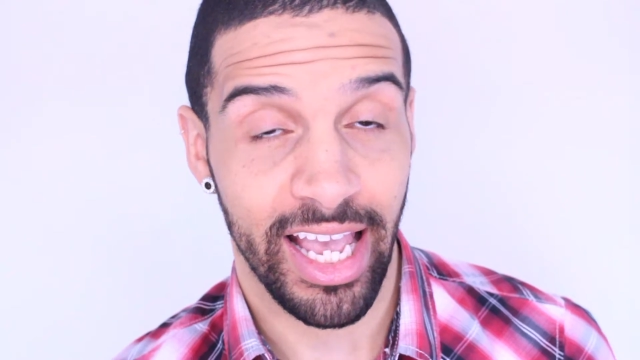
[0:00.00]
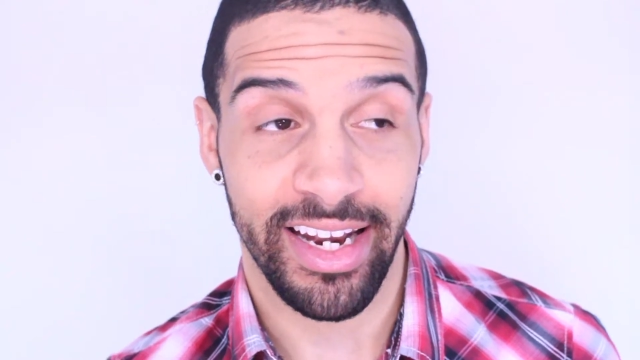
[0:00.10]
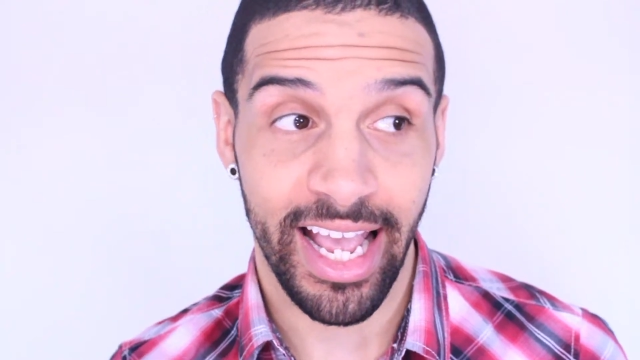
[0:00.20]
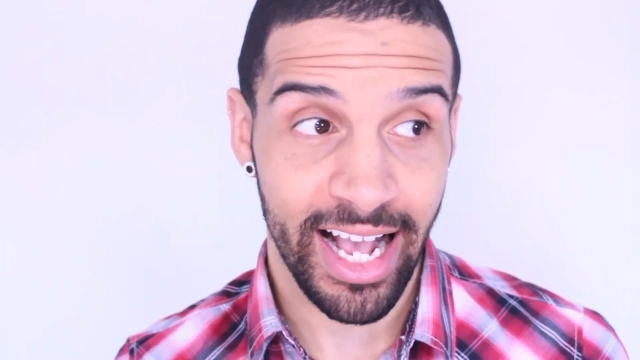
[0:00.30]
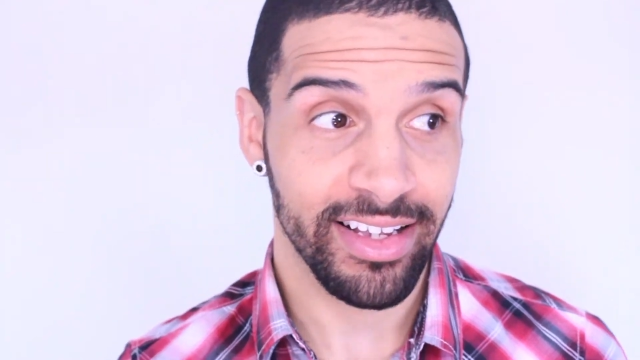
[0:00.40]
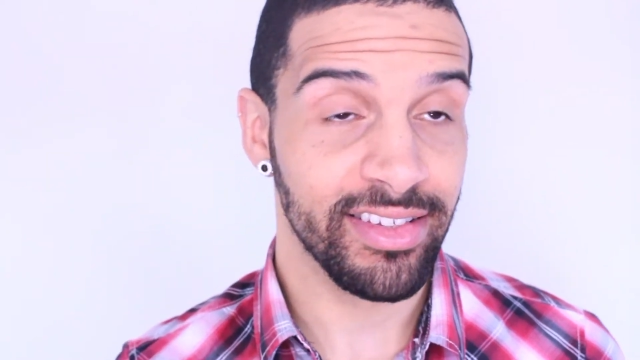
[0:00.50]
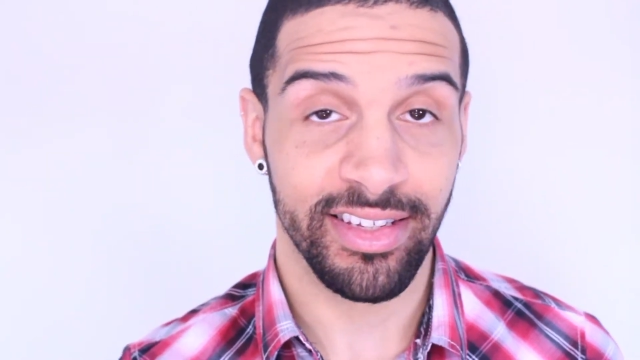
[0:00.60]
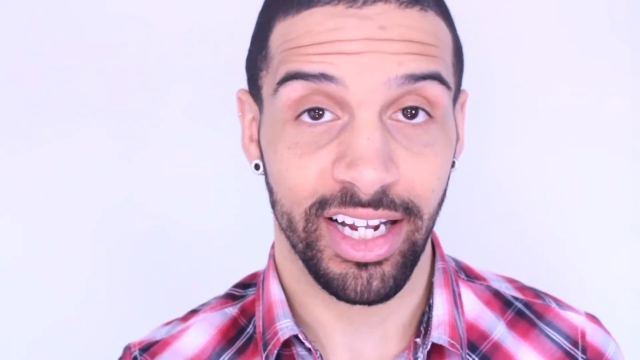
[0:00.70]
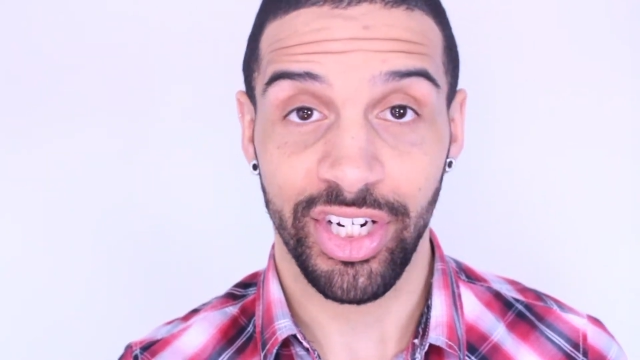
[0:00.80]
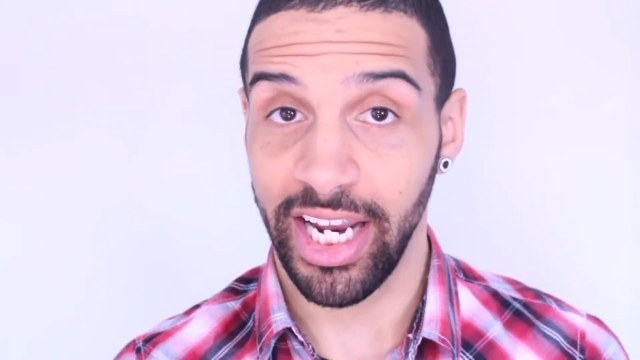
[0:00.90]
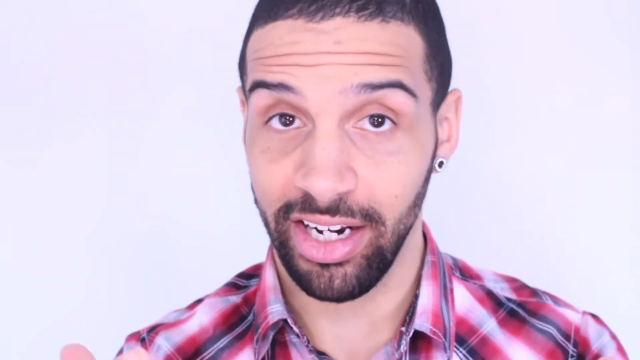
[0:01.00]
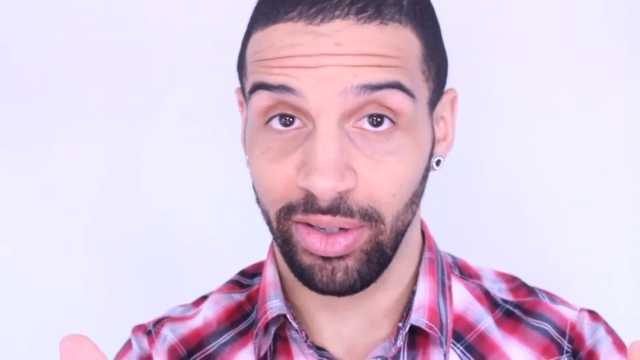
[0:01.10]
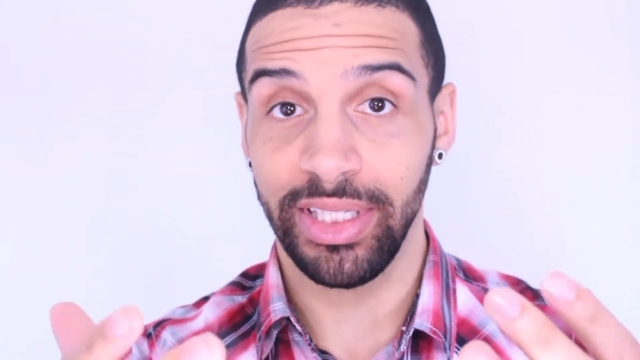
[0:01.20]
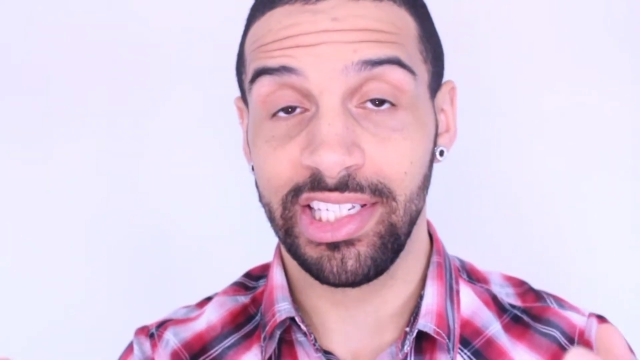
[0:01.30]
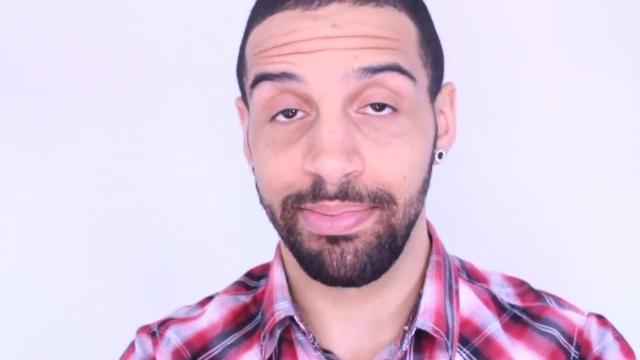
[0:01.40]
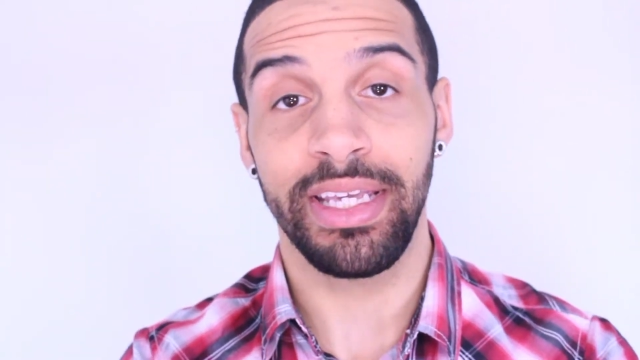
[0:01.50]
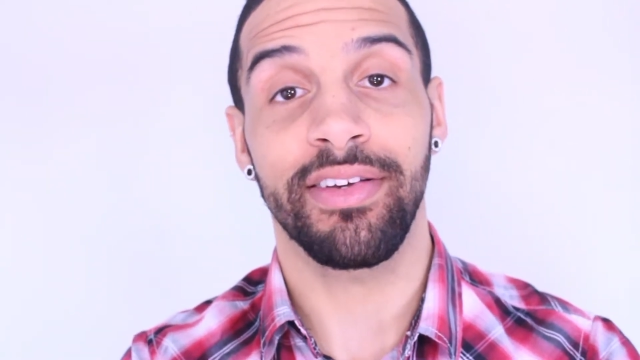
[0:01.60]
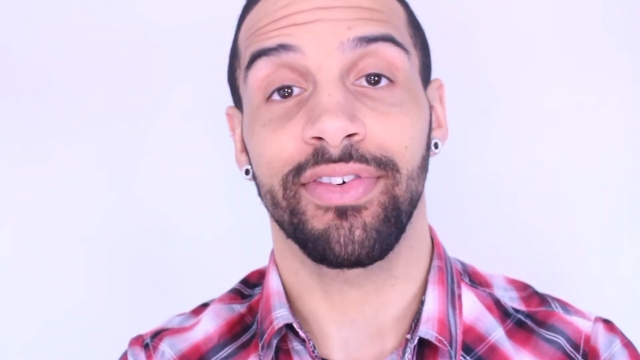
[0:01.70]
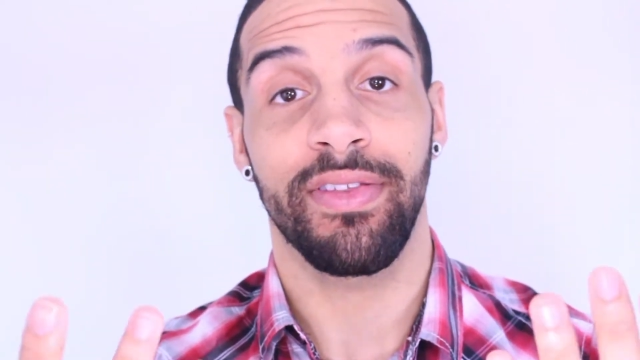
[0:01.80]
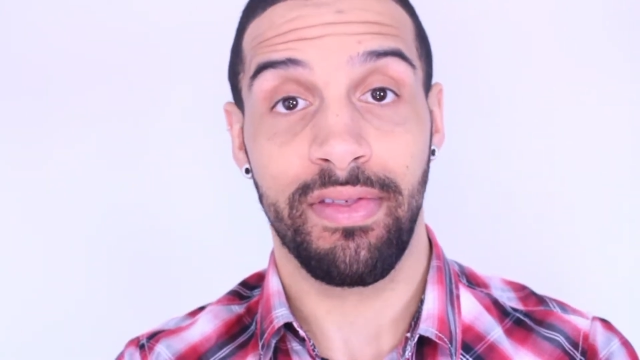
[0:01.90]
and as such I can only
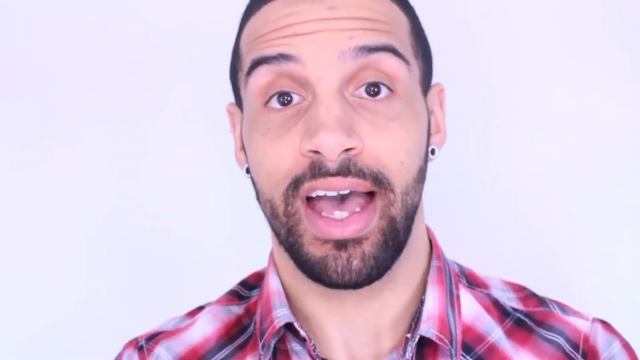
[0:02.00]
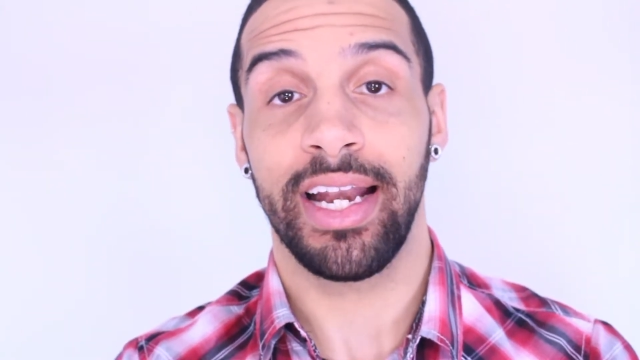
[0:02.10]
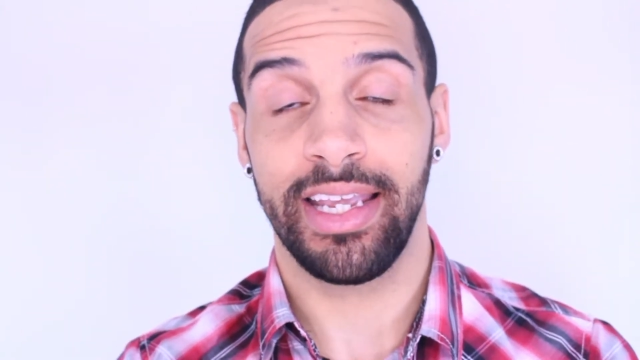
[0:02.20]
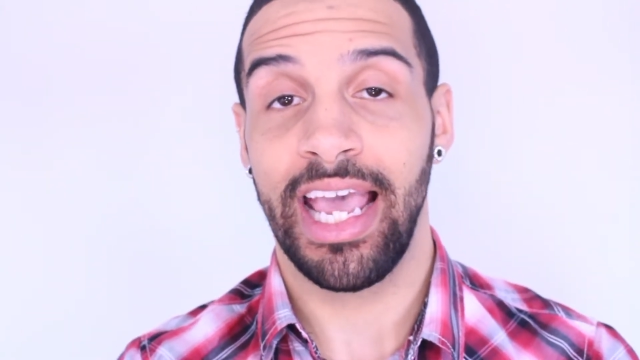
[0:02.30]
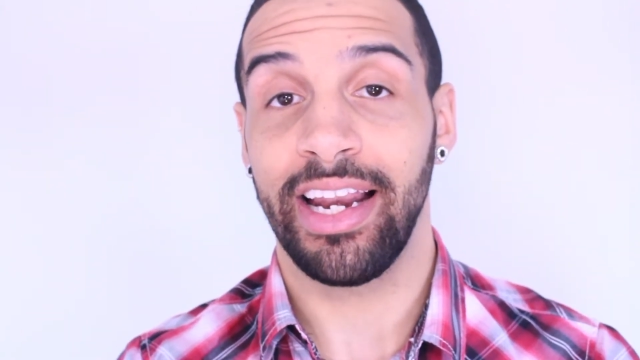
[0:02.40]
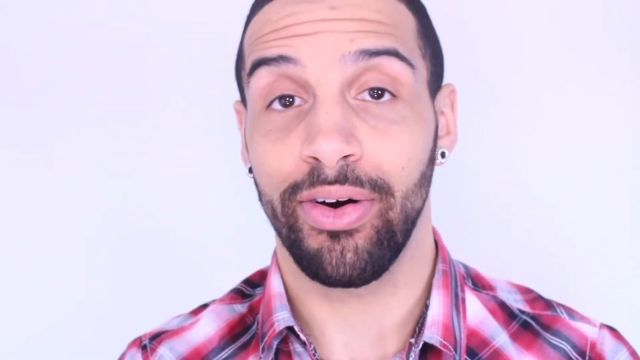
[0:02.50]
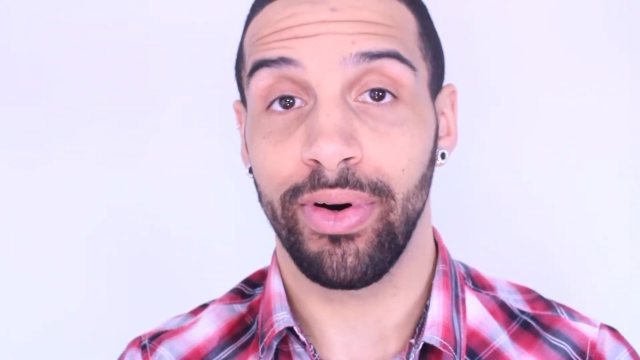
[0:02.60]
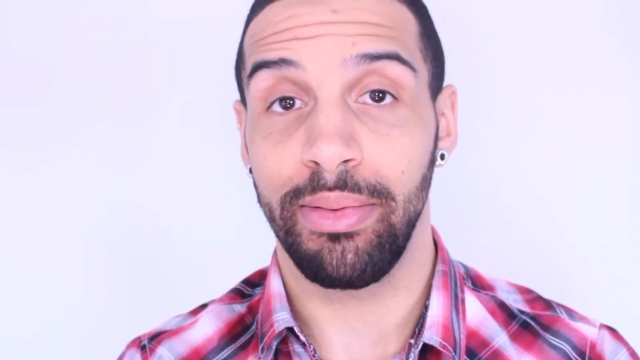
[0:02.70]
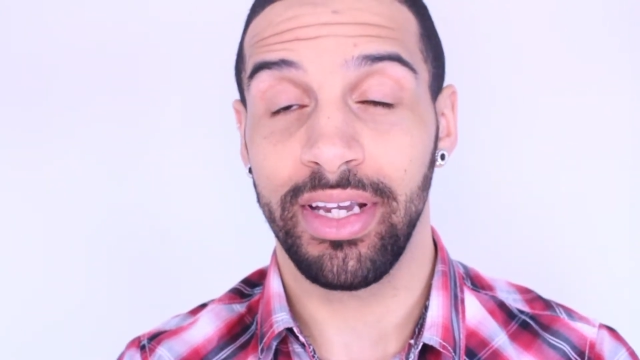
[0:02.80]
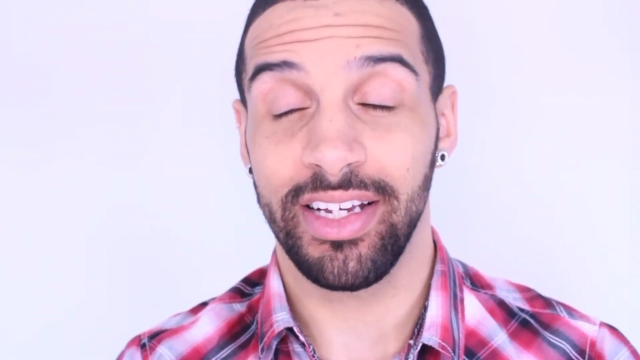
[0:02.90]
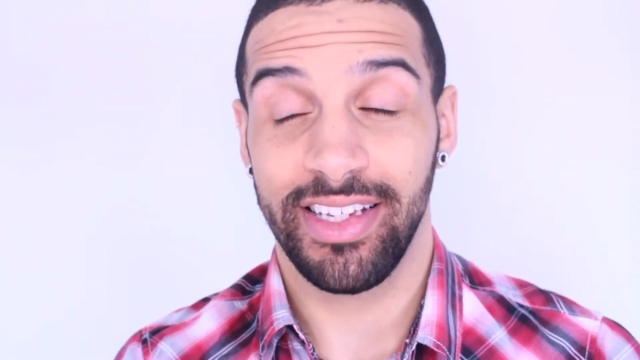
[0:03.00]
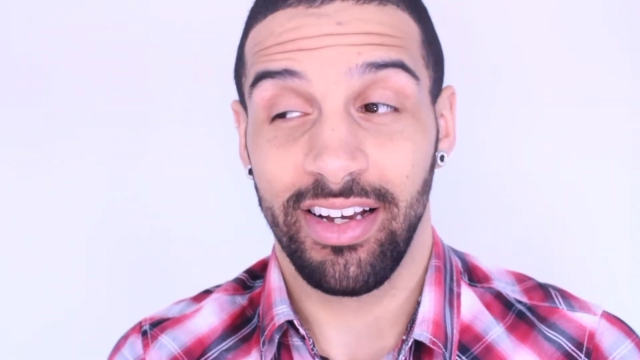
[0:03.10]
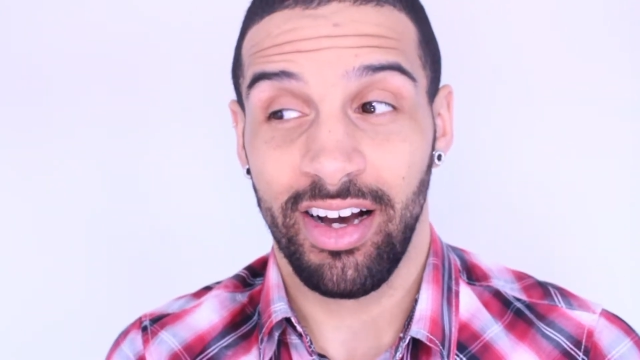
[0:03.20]
speak for that category because I